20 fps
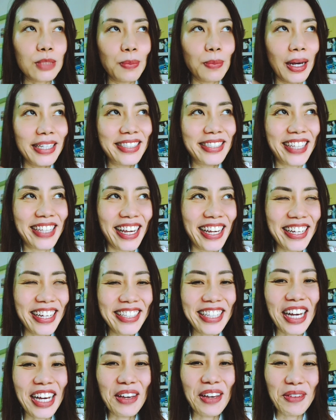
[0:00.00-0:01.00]
by saying
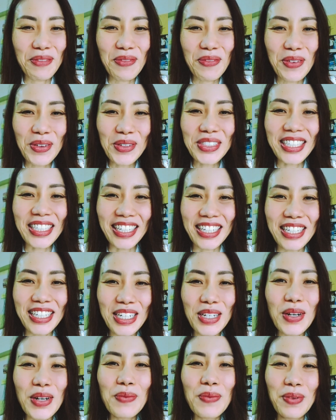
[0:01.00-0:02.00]
that it feels
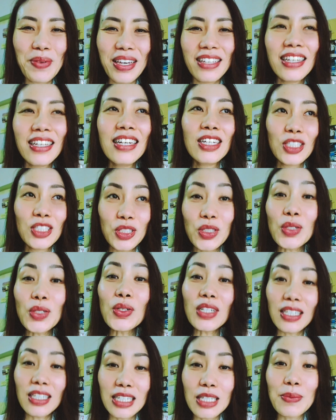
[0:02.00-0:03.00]
still
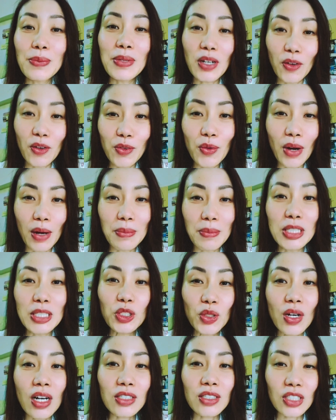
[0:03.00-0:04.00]
a little bit overwhelming,
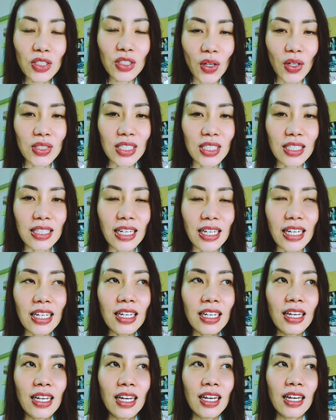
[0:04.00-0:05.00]
300 thoughts a day.
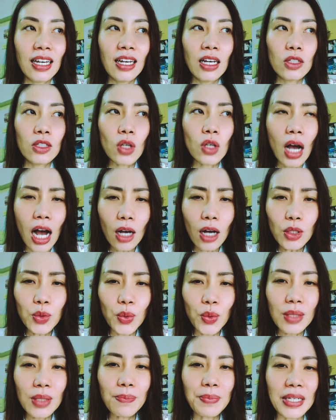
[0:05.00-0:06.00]
So how do
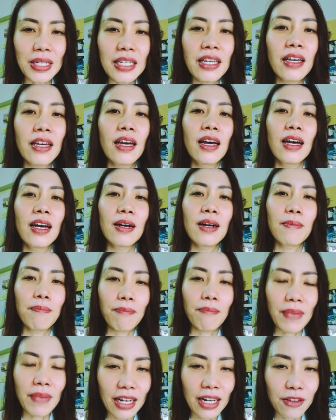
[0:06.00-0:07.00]
we be
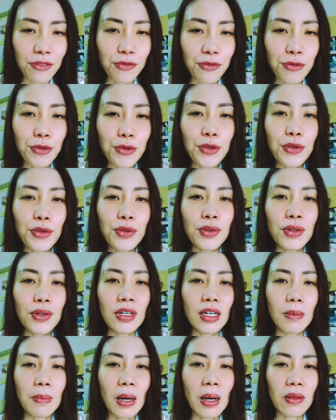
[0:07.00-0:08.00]
mindful
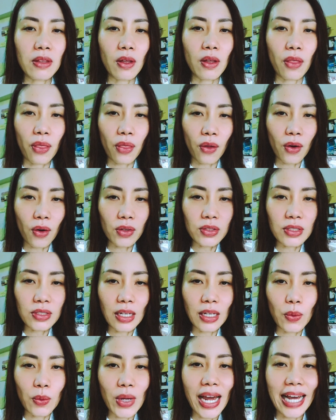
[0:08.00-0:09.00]
about the thoughts that
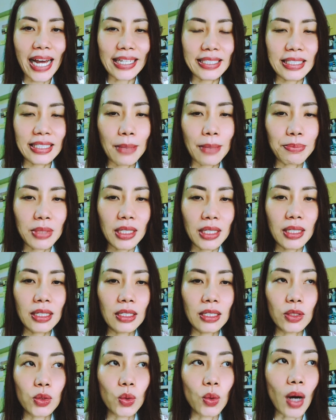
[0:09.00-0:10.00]
we are accepting
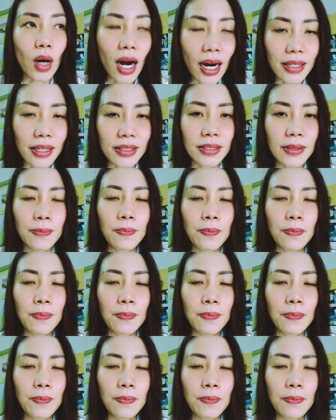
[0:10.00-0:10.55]
into us?